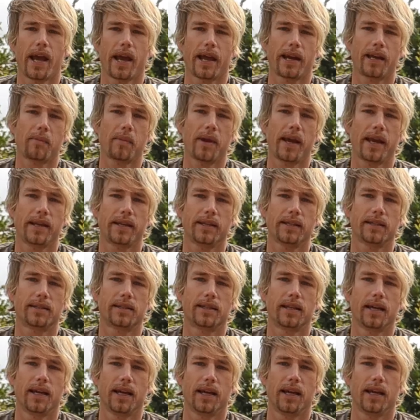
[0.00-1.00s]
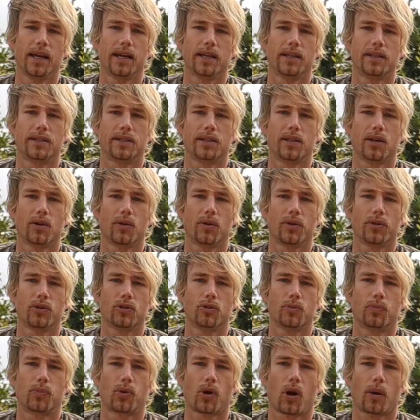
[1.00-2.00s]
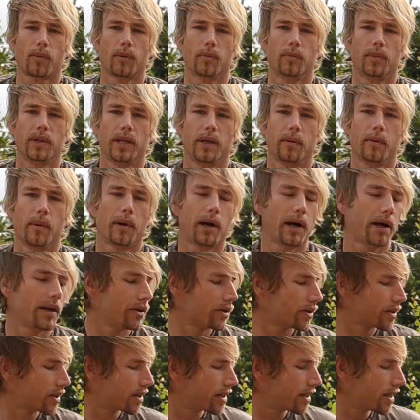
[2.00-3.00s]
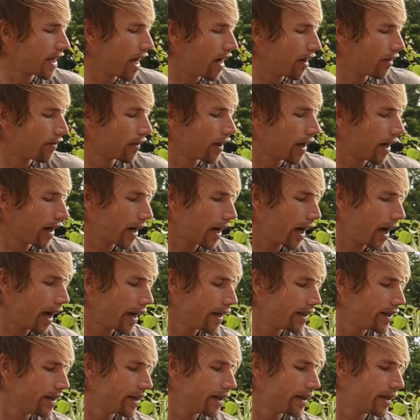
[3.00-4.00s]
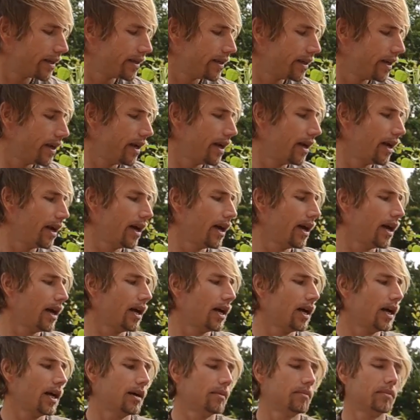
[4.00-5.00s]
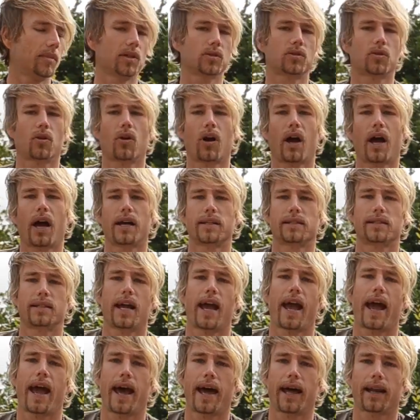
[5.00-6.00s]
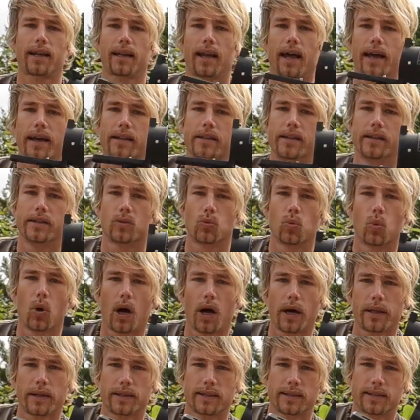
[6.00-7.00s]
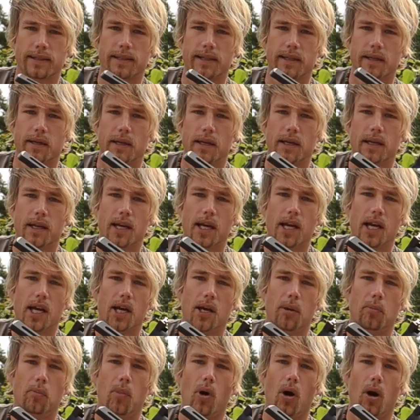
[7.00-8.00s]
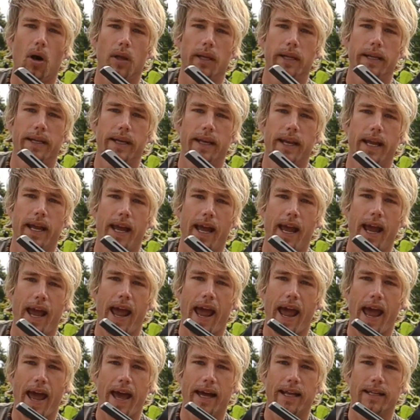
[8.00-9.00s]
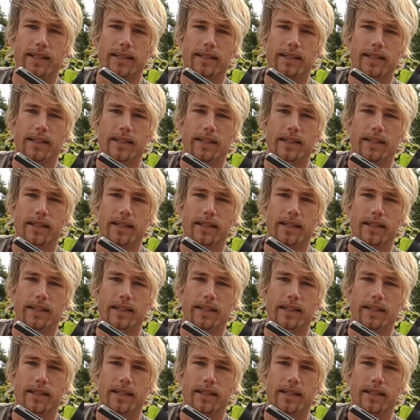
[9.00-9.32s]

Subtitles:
animated. So you probably by yourself, like I did, a motorized head like this one. It's a Merlin head,